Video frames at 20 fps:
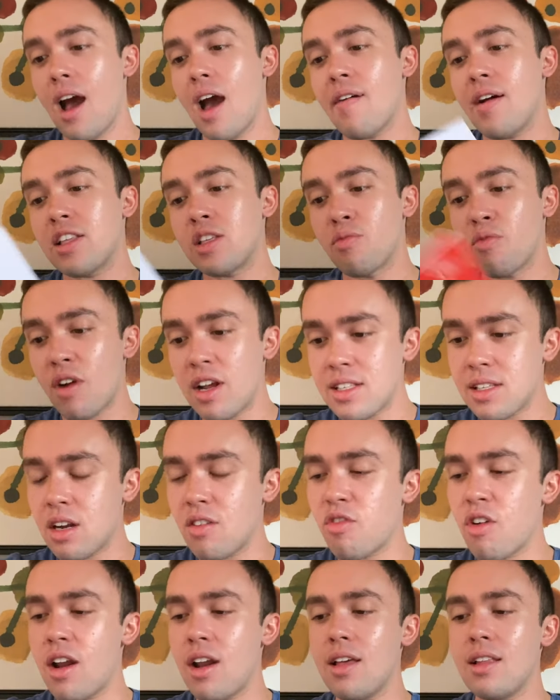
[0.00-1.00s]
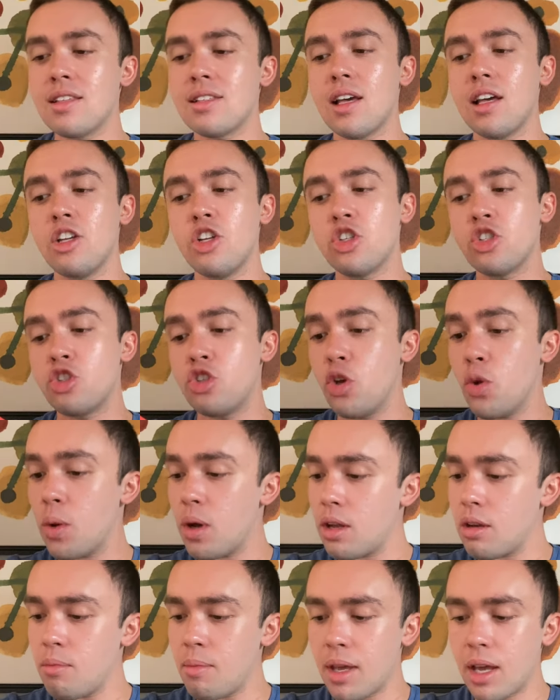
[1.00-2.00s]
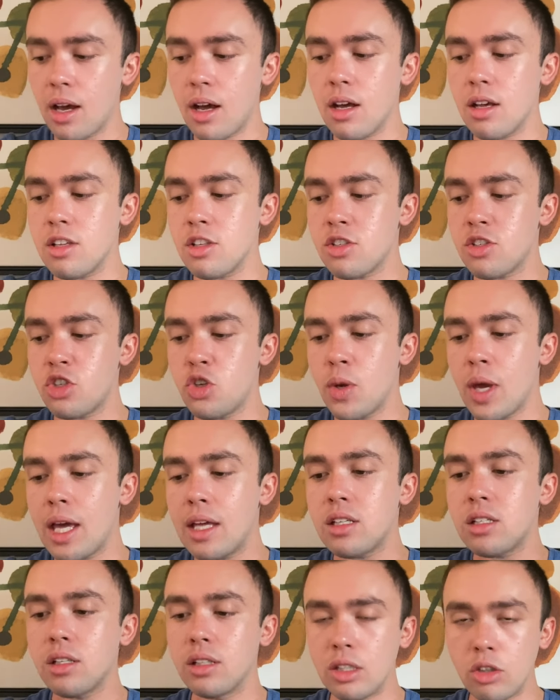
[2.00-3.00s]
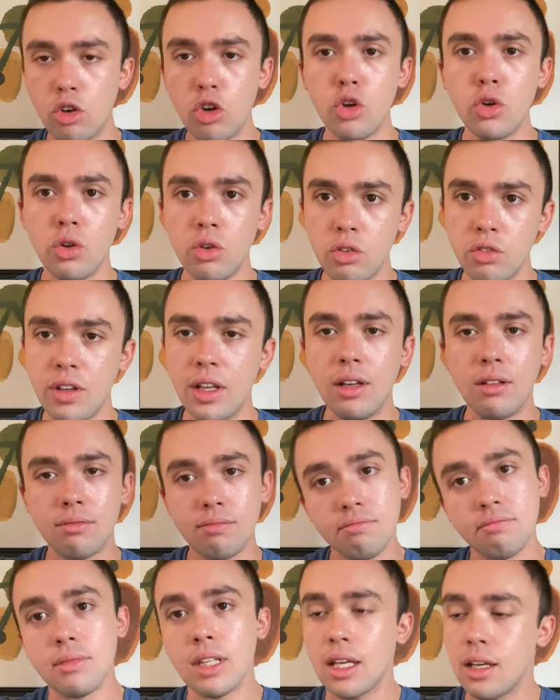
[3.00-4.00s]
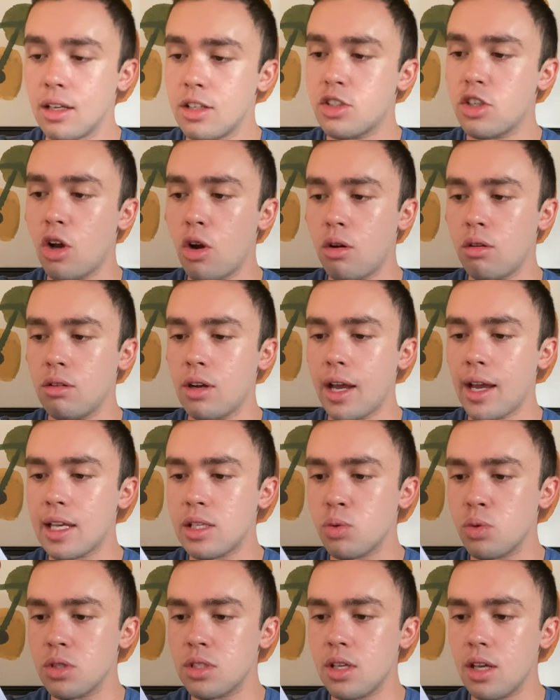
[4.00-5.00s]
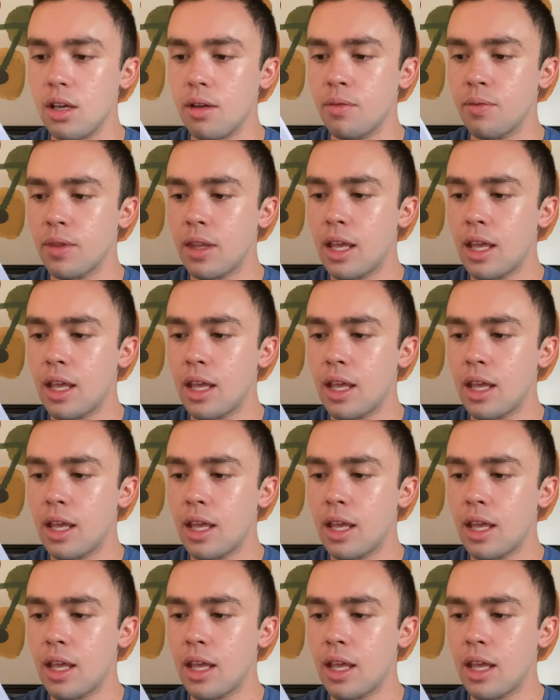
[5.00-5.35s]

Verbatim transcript: I've had some friends that have read it and said, just do it because you get into the groove. And so I guess we'll see.